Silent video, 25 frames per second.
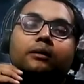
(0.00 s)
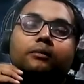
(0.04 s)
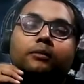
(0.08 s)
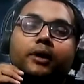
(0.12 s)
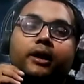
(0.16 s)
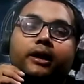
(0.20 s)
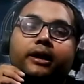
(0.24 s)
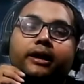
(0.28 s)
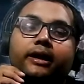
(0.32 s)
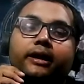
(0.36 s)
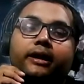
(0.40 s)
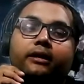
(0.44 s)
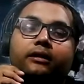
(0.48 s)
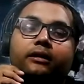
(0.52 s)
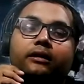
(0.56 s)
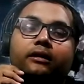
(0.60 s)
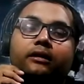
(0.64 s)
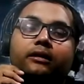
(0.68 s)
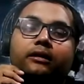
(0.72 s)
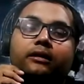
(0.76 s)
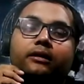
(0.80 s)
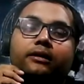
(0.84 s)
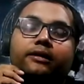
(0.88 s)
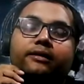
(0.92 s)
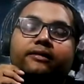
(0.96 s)
But then
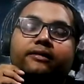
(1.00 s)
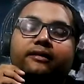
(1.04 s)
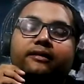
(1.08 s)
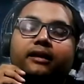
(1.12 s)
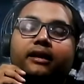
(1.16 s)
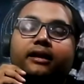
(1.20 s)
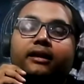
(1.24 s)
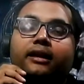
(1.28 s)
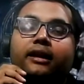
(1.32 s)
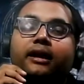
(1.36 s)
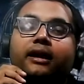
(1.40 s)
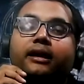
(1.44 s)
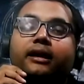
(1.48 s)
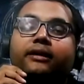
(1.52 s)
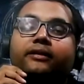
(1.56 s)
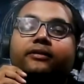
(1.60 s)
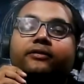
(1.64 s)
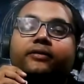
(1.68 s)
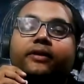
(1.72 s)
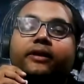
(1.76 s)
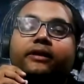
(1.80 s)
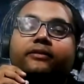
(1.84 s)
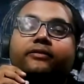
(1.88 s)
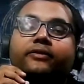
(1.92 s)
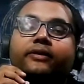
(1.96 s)
this Lagna
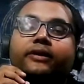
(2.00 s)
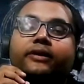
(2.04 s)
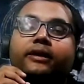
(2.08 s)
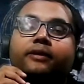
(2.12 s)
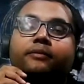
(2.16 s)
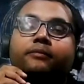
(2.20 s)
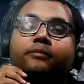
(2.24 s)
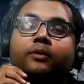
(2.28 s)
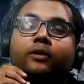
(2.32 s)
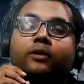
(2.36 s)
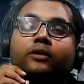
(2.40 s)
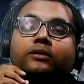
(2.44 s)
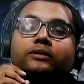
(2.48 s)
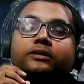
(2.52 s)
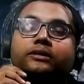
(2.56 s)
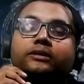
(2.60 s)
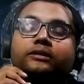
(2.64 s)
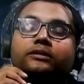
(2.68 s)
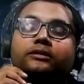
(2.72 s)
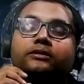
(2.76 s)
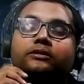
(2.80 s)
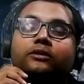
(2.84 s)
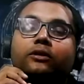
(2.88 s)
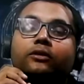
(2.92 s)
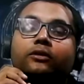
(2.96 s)
is very, very
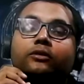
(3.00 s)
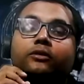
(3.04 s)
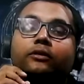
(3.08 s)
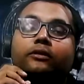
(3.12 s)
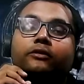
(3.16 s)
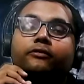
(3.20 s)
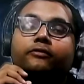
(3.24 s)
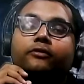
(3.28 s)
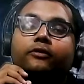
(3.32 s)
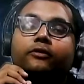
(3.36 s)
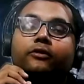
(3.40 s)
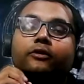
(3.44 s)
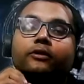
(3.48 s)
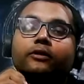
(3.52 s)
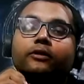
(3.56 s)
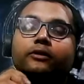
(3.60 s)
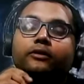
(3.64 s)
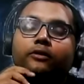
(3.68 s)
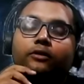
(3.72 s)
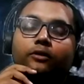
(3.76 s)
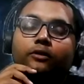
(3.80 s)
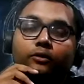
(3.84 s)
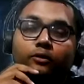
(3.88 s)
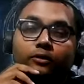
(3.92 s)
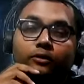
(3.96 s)
important, not only for
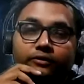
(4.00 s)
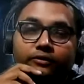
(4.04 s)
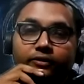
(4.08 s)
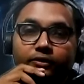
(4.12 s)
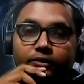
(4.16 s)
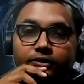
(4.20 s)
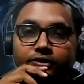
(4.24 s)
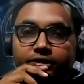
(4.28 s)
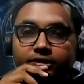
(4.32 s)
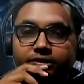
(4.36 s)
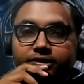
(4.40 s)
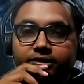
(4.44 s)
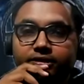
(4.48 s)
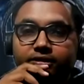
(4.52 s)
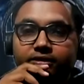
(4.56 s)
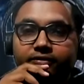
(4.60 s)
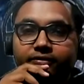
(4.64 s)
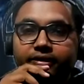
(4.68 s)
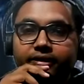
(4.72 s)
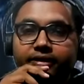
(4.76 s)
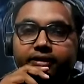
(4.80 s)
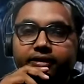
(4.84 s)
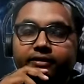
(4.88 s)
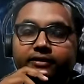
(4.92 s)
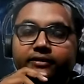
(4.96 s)
judging the
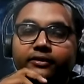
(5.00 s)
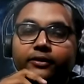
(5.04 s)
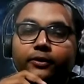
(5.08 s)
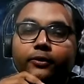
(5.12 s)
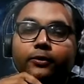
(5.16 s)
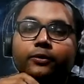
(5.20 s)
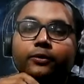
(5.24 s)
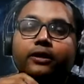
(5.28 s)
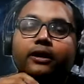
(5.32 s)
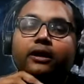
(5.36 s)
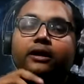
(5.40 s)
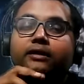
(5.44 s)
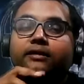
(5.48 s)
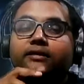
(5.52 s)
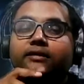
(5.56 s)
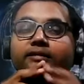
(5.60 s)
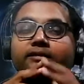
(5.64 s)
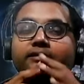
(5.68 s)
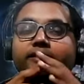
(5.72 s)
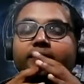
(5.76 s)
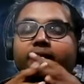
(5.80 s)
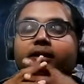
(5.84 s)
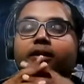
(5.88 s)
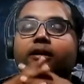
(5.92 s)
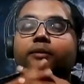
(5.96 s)
various
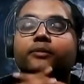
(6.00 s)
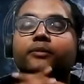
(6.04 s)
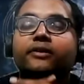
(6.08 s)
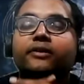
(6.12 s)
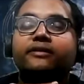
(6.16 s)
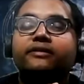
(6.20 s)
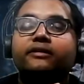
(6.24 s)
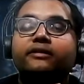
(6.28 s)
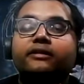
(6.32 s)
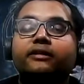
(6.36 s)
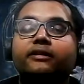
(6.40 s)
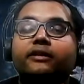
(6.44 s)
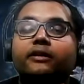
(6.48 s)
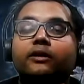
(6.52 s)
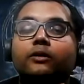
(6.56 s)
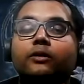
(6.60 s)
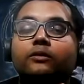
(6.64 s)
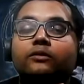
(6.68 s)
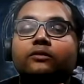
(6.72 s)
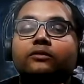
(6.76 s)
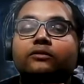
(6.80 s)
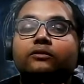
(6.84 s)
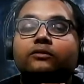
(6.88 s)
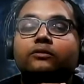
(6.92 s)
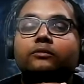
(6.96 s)
yogas that are present in the
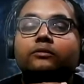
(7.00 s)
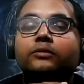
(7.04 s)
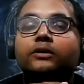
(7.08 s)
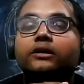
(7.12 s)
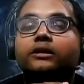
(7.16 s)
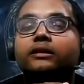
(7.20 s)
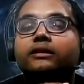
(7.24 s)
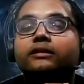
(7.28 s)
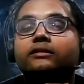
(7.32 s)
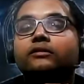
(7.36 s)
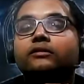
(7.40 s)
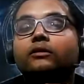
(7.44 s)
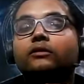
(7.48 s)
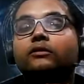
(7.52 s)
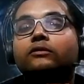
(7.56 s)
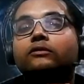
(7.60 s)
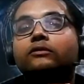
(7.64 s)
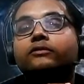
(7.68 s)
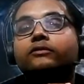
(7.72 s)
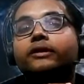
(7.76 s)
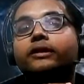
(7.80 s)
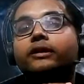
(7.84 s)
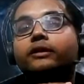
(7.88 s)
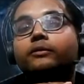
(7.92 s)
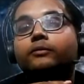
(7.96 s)
horoscope, but it is
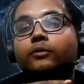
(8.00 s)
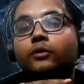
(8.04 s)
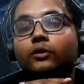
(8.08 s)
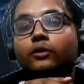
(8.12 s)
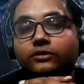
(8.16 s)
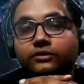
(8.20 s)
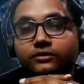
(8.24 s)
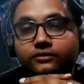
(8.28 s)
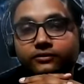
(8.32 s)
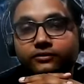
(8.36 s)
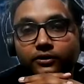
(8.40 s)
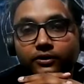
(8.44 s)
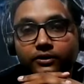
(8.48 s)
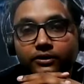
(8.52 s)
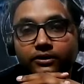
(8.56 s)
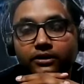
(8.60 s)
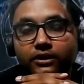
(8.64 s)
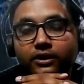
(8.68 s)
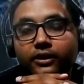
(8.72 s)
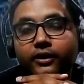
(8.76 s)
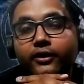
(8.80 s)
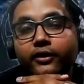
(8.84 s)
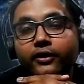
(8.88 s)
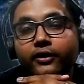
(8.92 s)
also very important for the